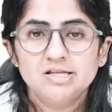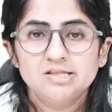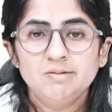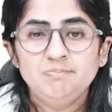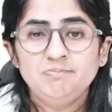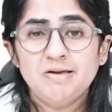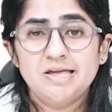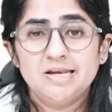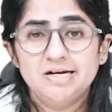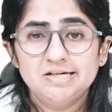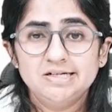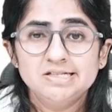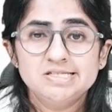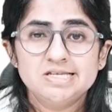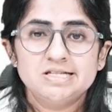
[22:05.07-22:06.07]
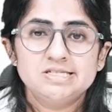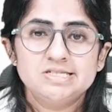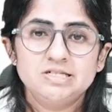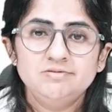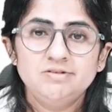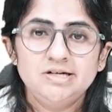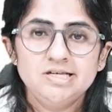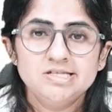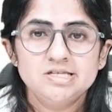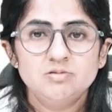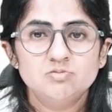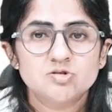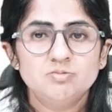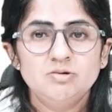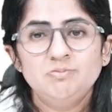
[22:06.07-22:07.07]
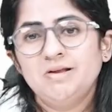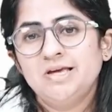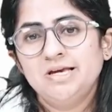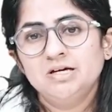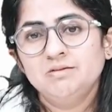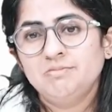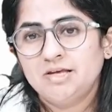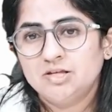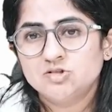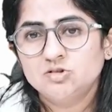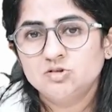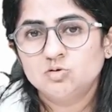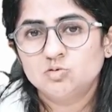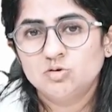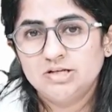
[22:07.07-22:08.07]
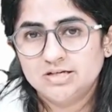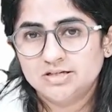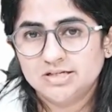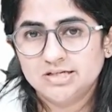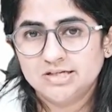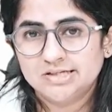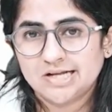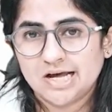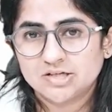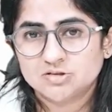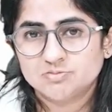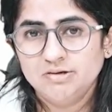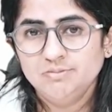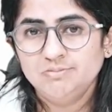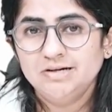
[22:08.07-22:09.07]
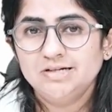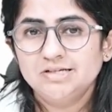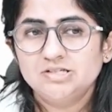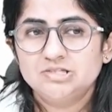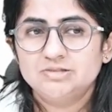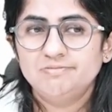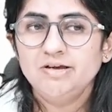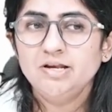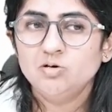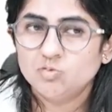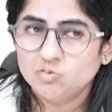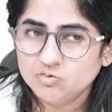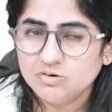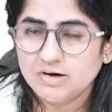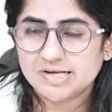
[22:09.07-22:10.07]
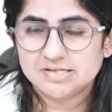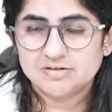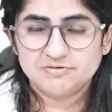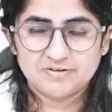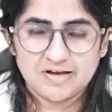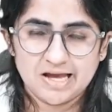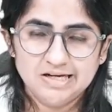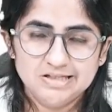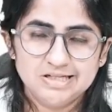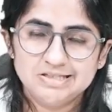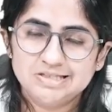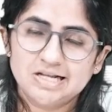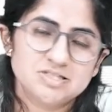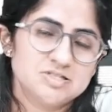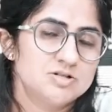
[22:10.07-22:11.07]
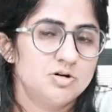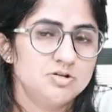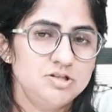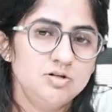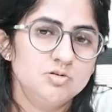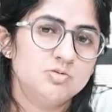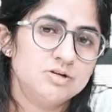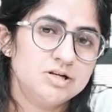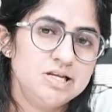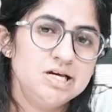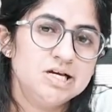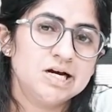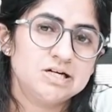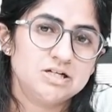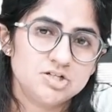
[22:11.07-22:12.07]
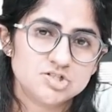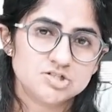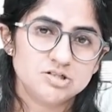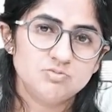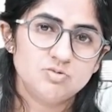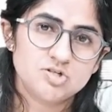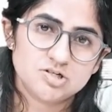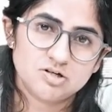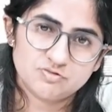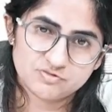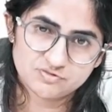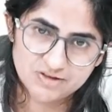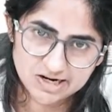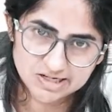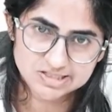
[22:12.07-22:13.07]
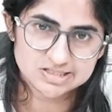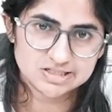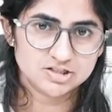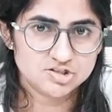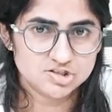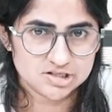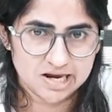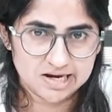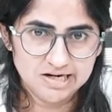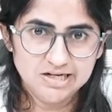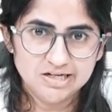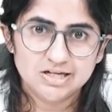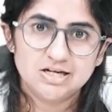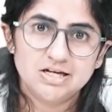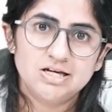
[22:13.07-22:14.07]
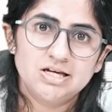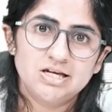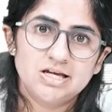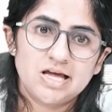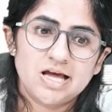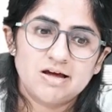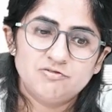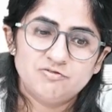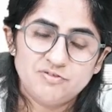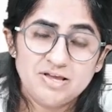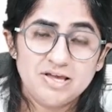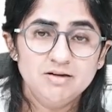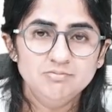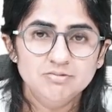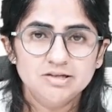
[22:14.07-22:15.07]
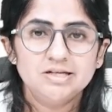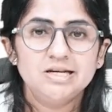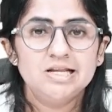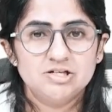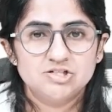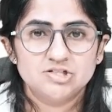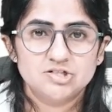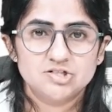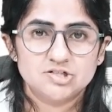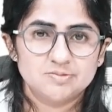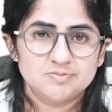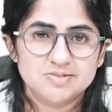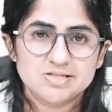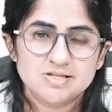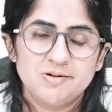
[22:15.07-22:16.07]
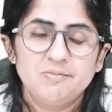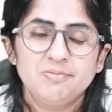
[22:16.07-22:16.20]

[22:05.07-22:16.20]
The parental sensitivity seems to be playing a major role here in attachment, but we know as a fact that that's not the only condition which affects a child frame relationships.